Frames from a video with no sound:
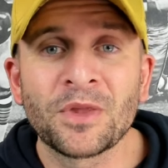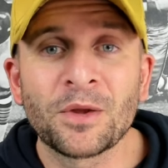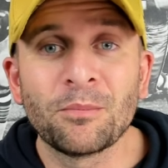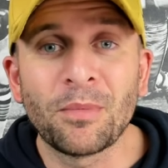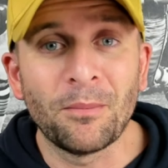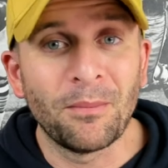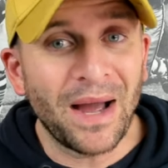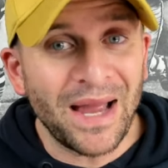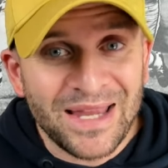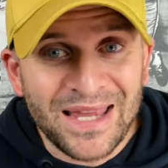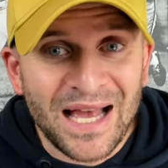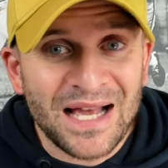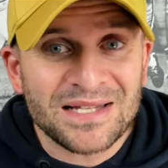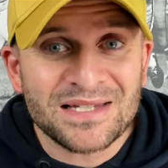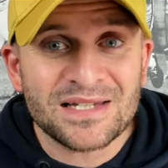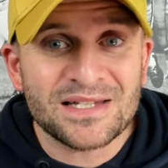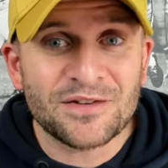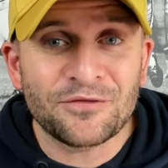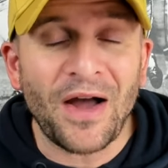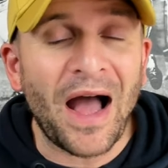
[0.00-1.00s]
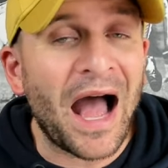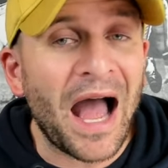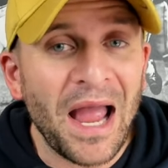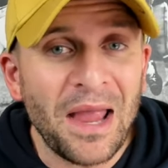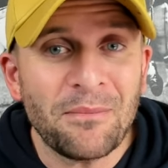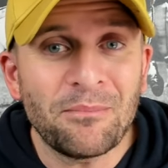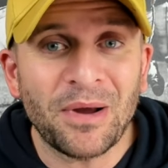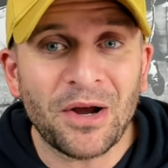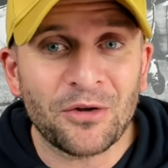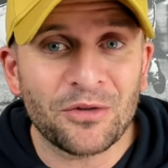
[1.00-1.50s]
But my guess is if
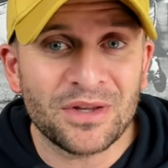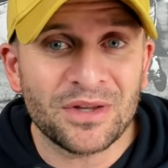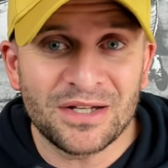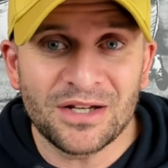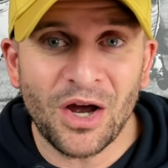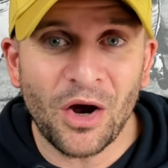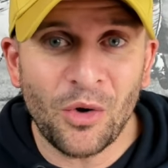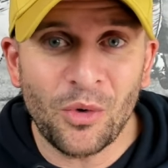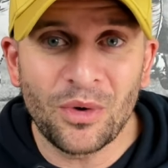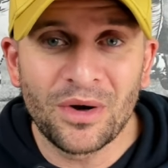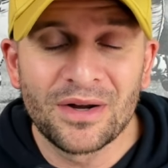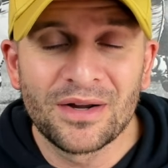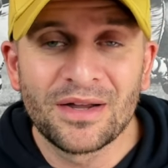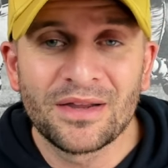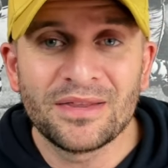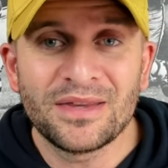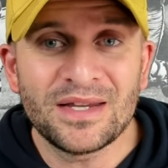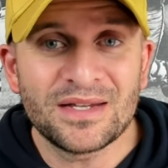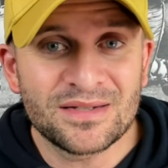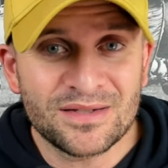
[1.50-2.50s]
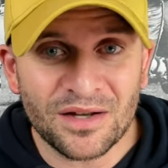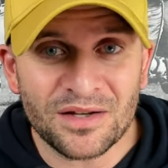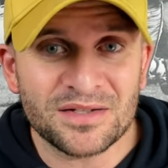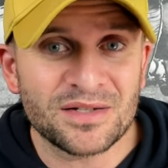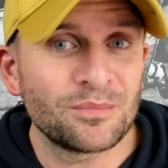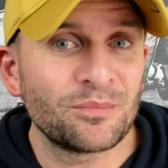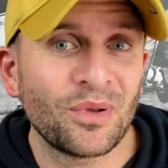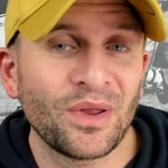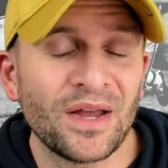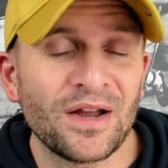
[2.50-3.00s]
I barely know these
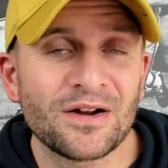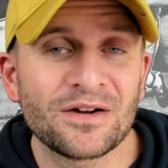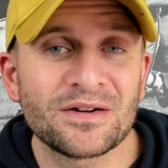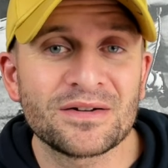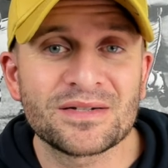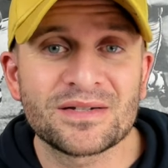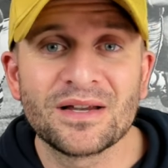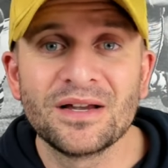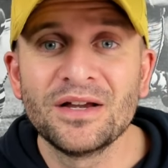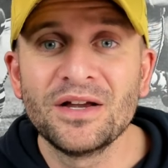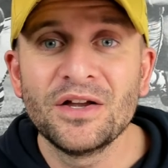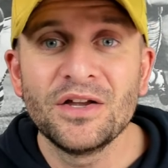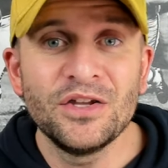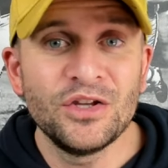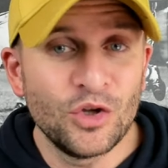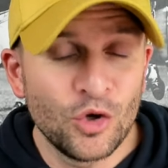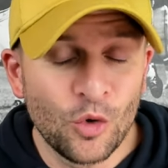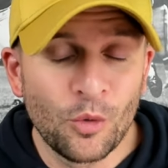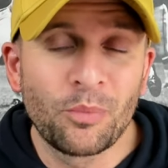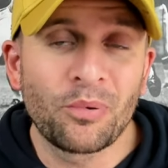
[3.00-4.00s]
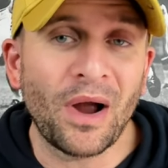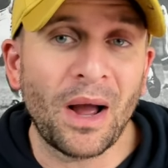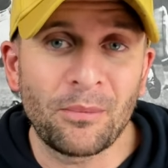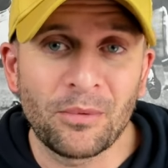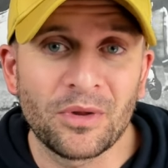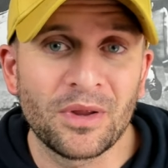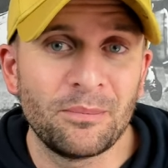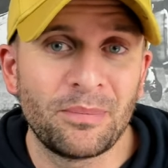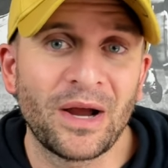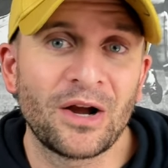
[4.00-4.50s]
dozen players, you
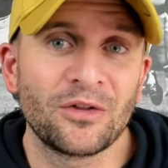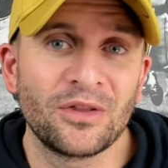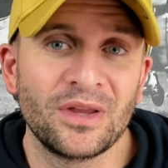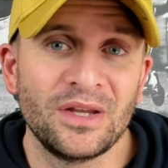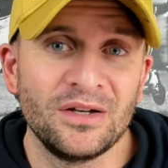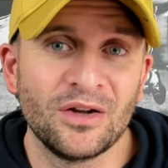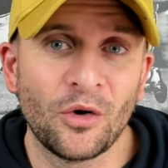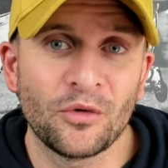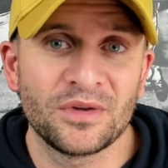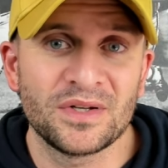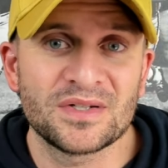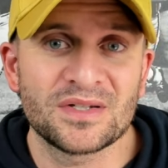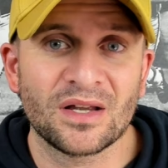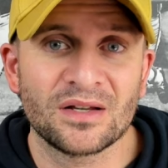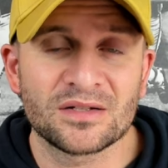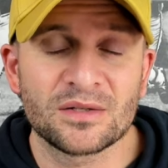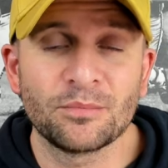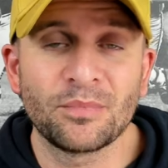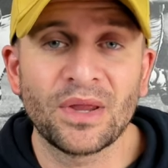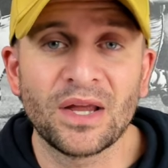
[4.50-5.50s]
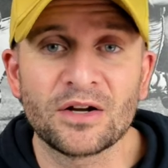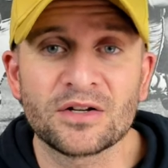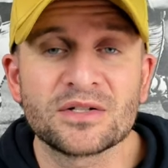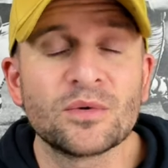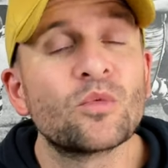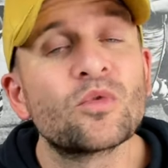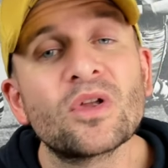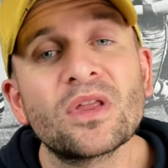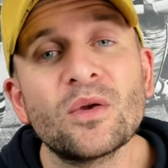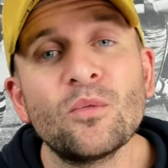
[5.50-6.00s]
probably barely know these dozen players.
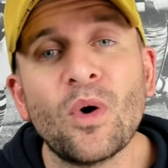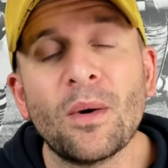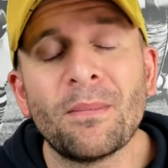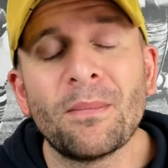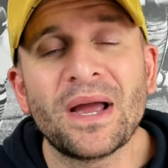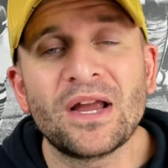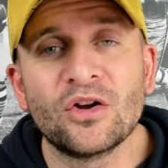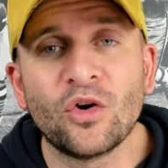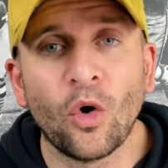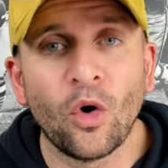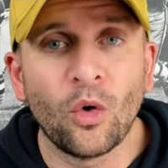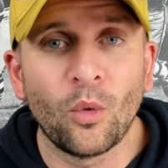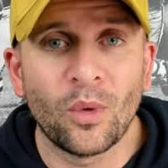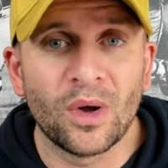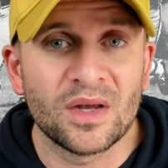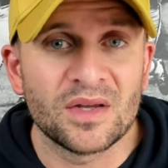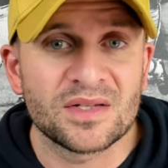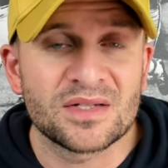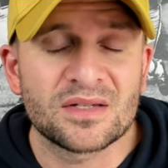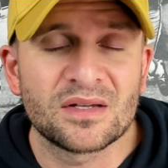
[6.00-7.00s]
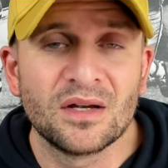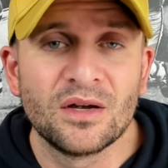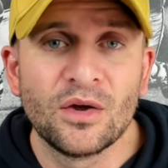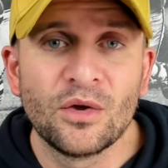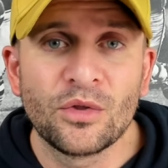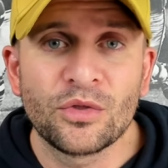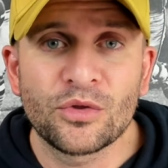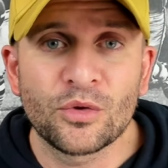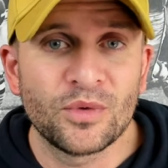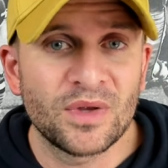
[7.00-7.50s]
And really what my goal was
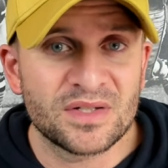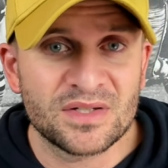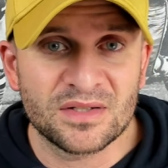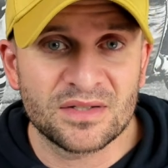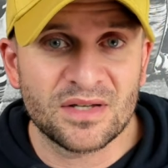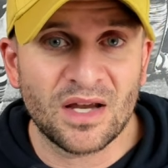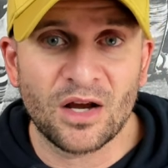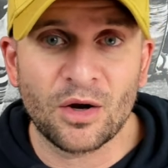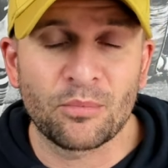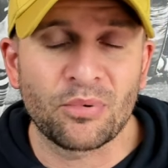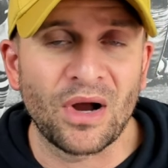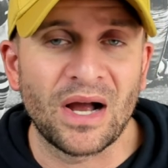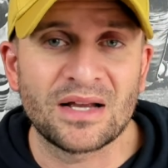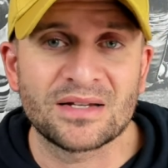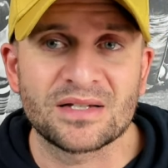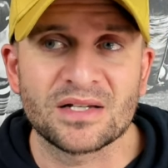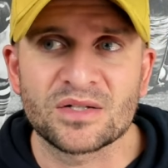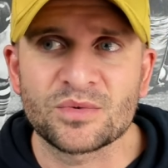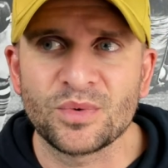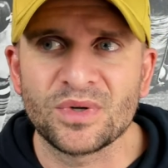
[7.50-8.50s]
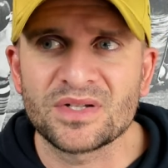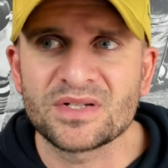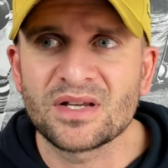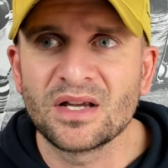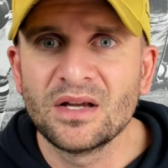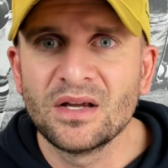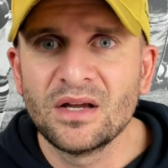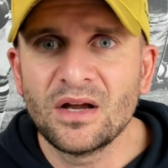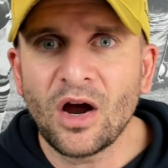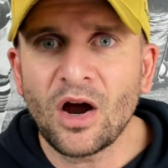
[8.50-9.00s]
through this entire process was,
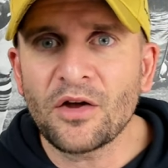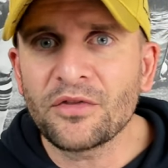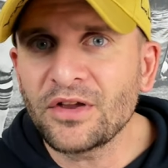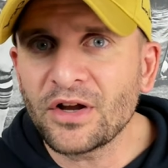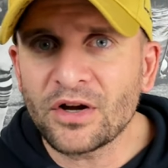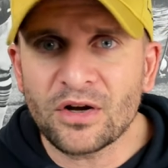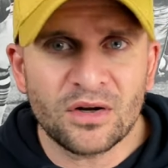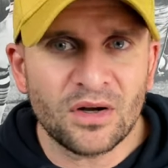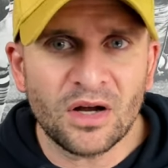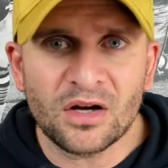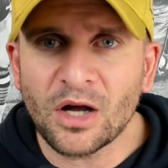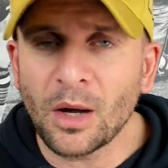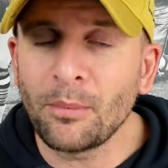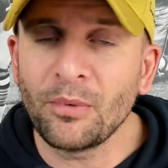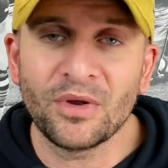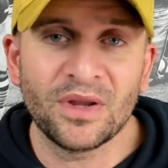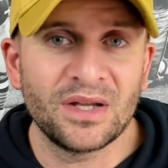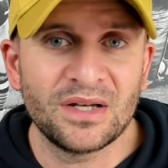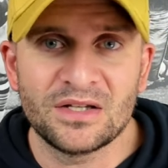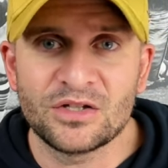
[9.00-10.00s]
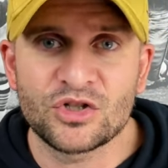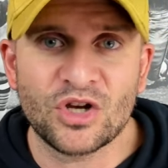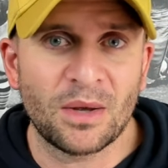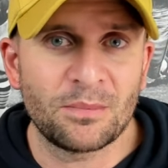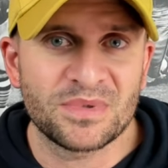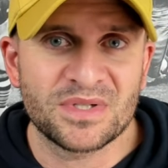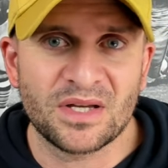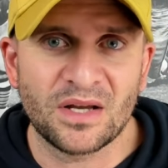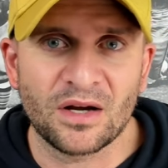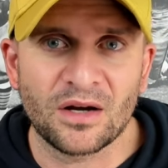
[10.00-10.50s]
are there a couple hidden
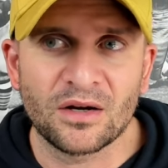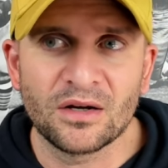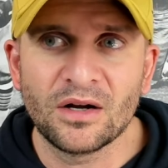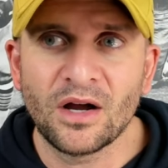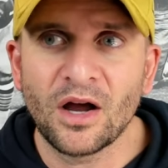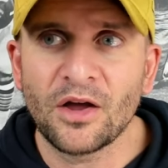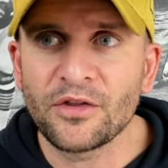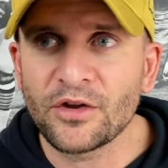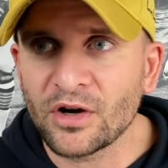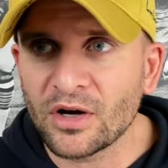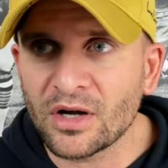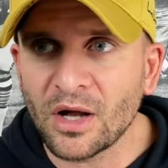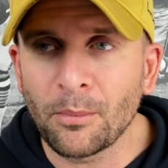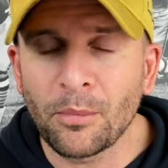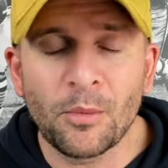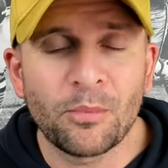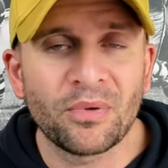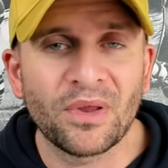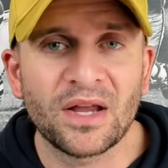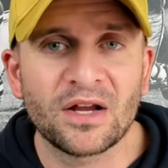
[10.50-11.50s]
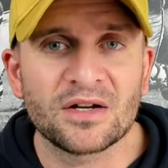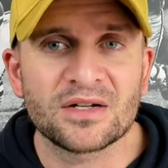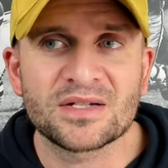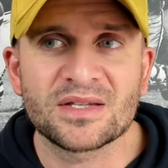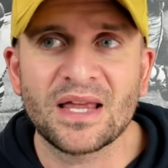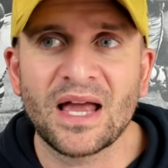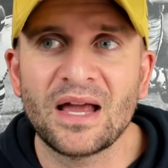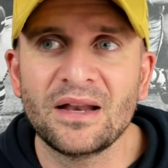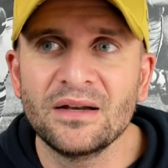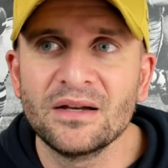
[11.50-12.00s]
gems here? Are there a couple players
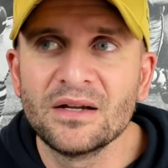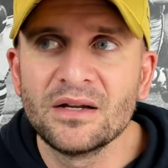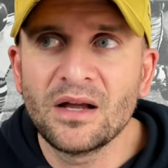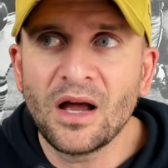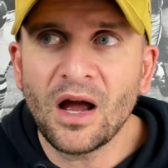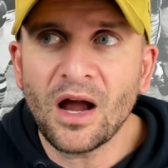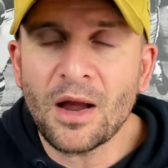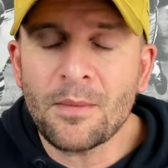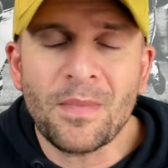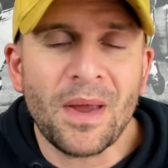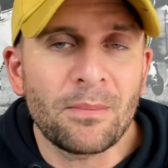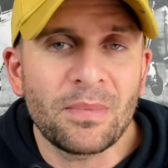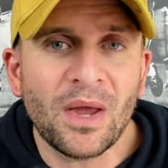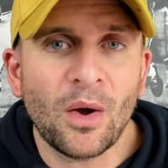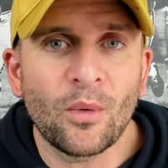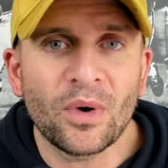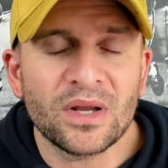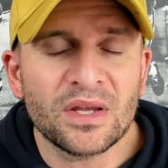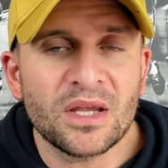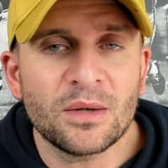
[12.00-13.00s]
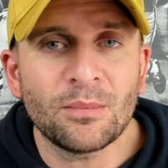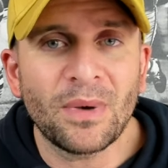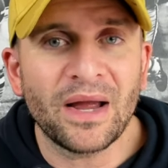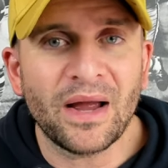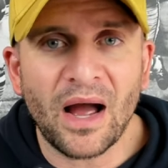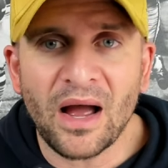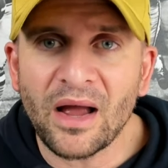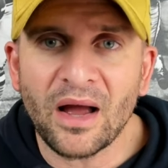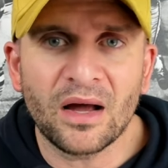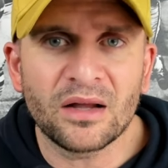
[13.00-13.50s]
that, all right, maybe I want to keep my
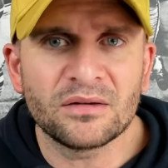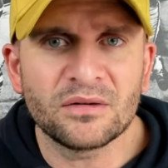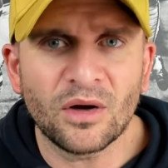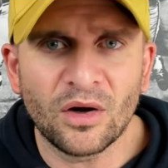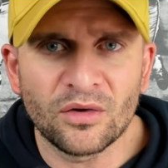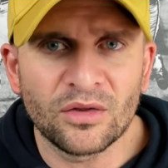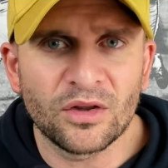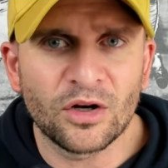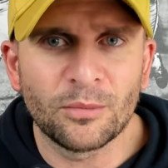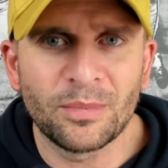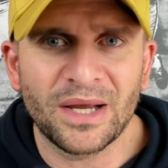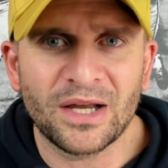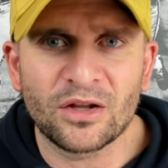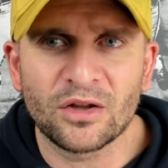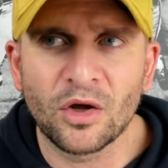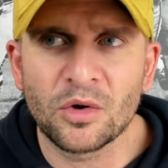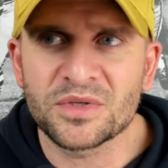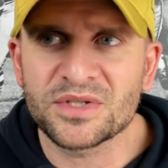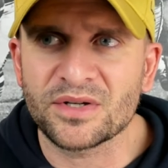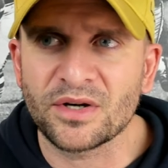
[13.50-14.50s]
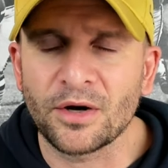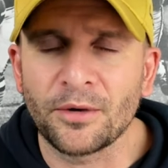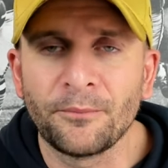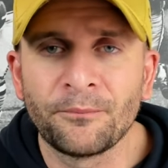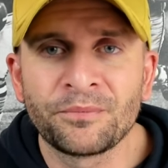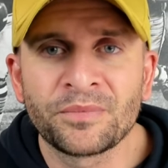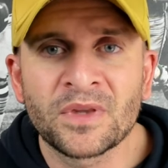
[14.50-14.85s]
eye on a little bit closer?